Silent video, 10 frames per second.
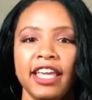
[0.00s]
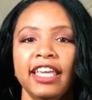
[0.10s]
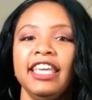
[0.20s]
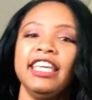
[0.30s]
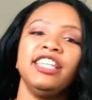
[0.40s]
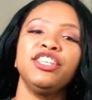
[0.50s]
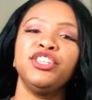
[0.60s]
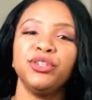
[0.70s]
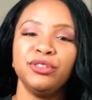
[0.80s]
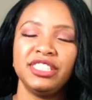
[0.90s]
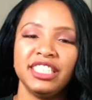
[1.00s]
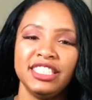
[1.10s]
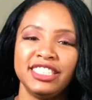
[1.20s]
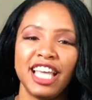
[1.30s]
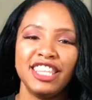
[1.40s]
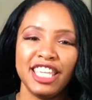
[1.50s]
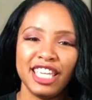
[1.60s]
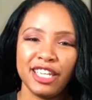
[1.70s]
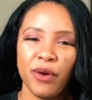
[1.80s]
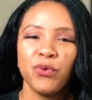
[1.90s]
It uses the
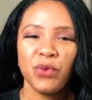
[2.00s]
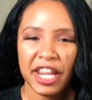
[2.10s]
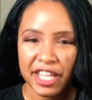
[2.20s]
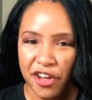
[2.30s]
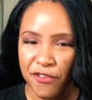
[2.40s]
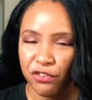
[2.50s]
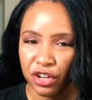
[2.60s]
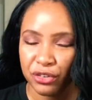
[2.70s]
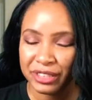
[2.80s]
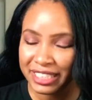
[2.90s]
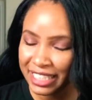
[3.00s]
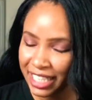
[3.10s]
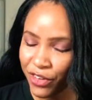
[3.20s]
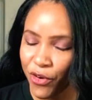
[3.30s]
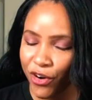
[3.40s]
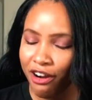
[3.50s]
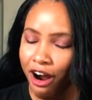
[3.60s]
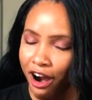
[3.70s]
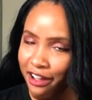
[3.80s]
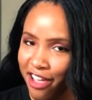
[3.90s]
radio frequency or
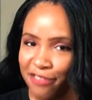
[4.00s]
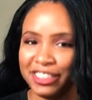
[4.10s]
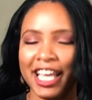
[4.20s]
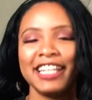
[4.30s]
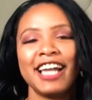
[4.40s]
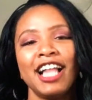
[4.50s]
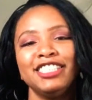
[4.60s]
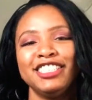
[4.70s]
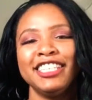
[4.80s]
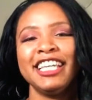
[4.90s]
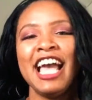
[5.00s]
RF technology